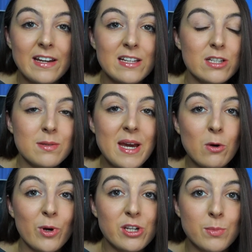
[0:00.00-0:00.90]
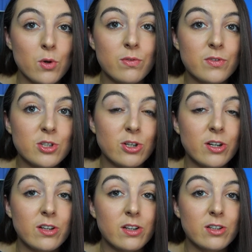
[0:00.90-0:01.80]
It doesn't matter where you move, you're
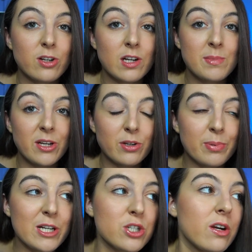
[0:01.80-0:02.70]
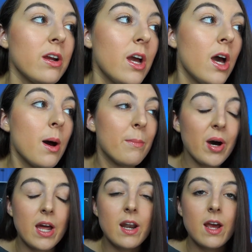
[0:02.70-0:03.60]
gonna be under pressure.
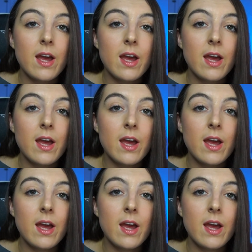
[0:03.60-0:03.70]
But